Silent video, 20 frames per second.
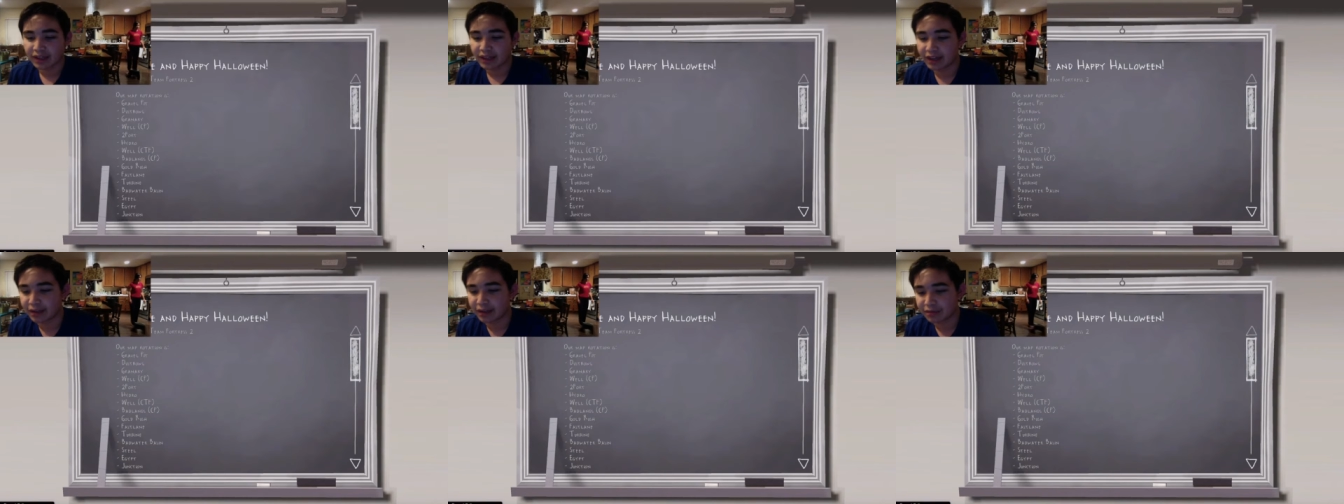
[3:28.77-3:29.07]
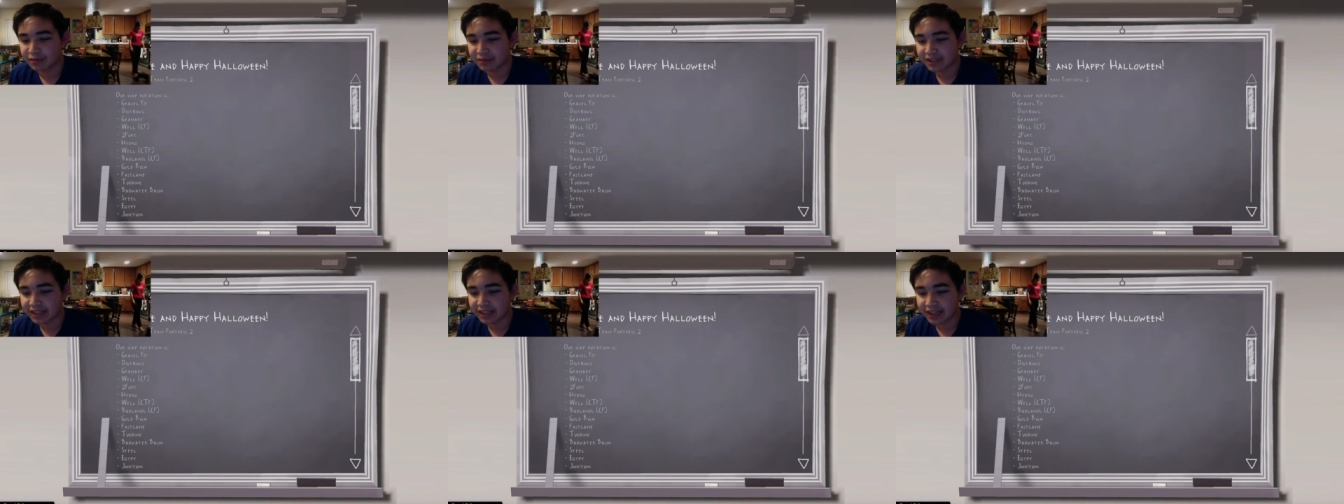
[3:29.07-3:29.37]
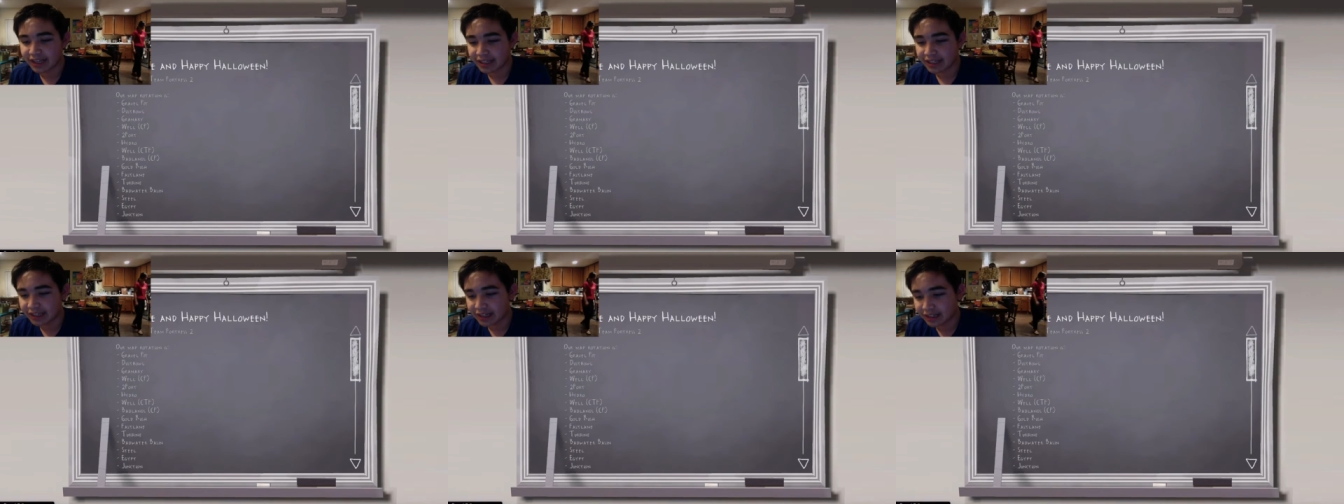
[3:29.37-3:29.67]
I don't
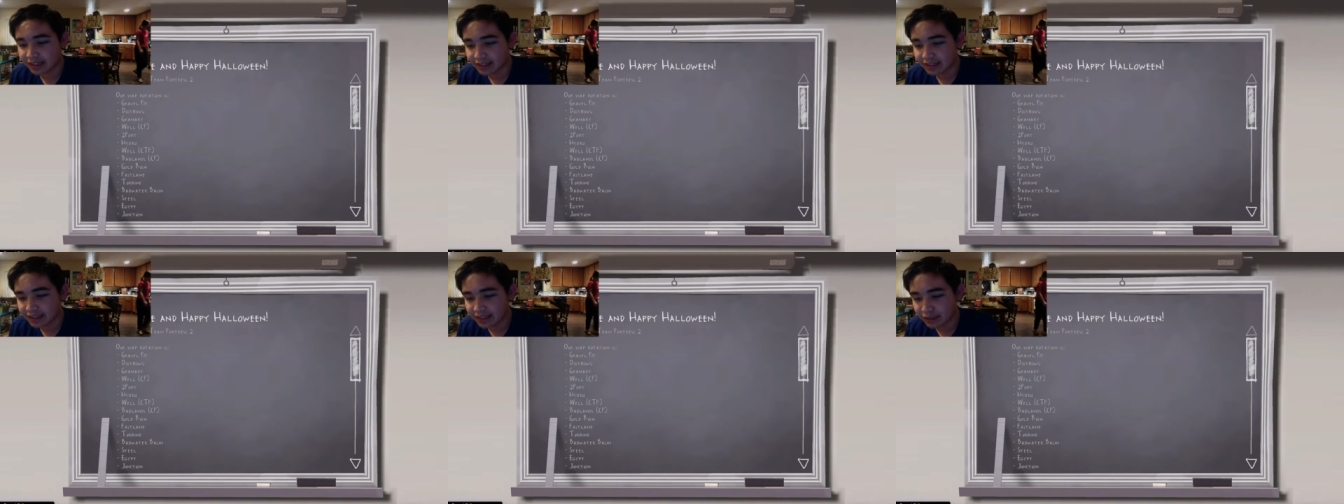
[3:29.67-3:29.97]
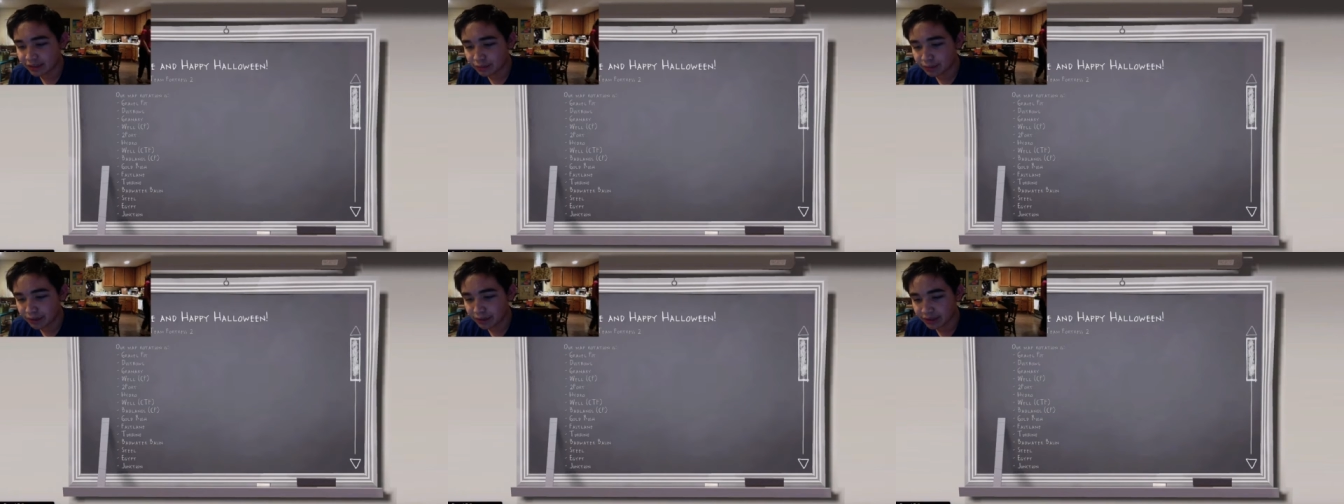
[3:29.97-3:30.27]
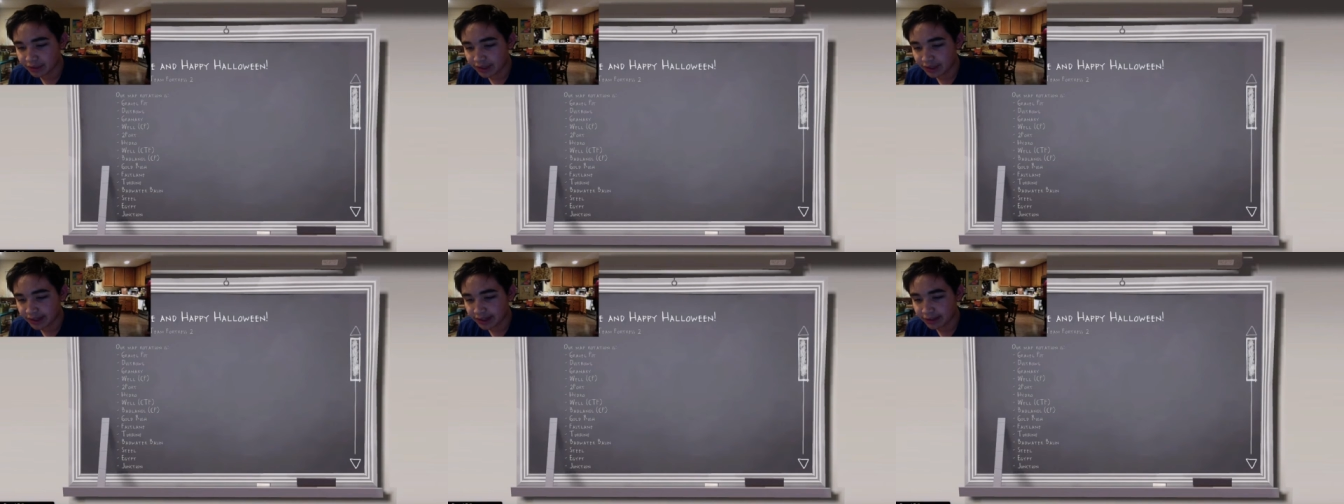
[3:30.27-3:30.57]
see any continue
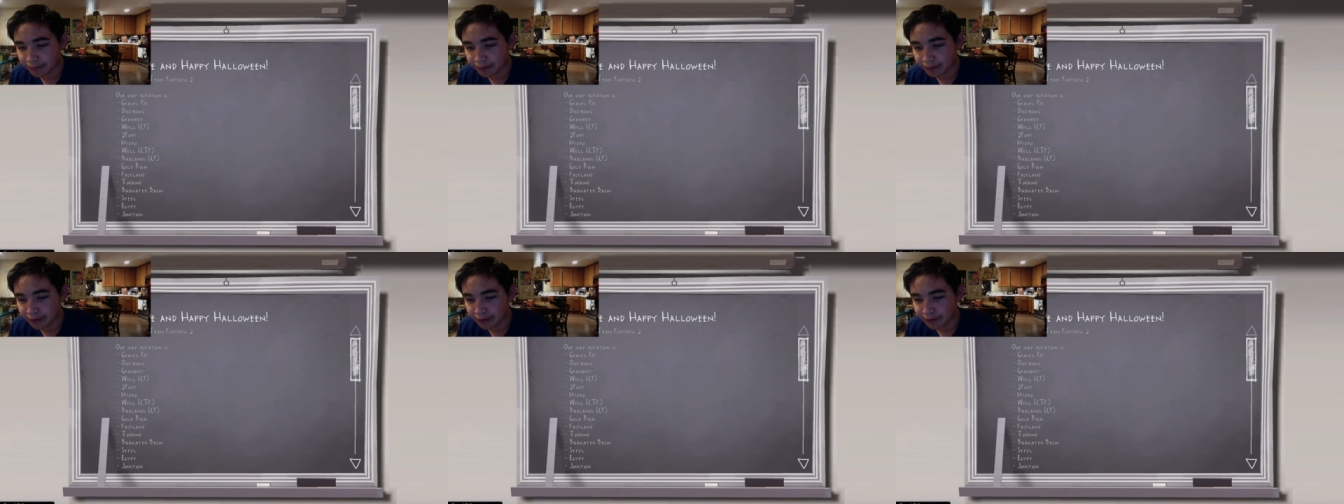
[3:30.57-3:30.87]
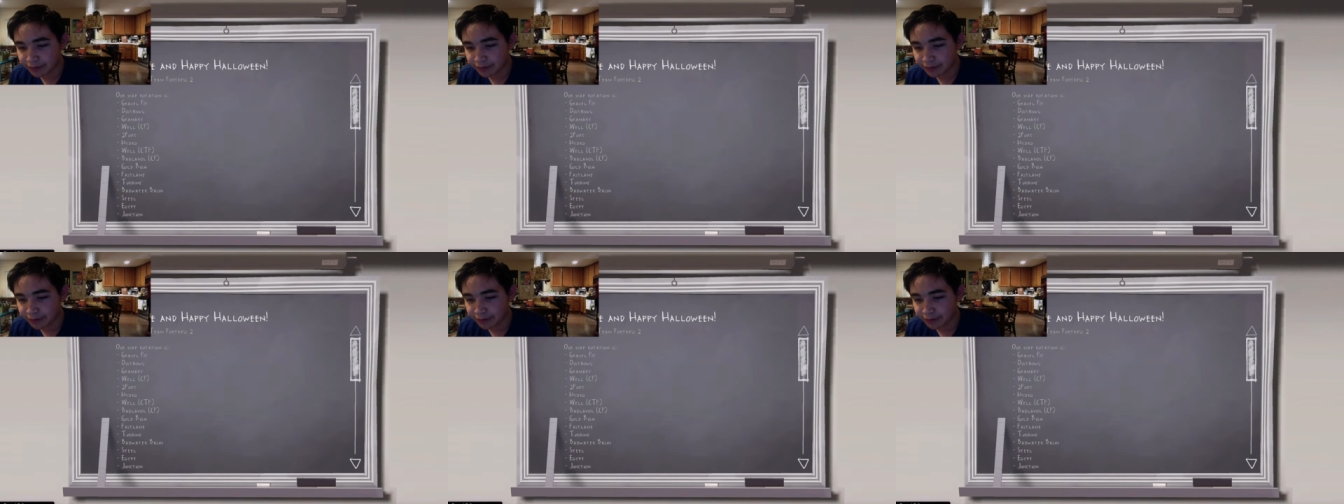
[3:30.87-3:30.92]
button anywhere.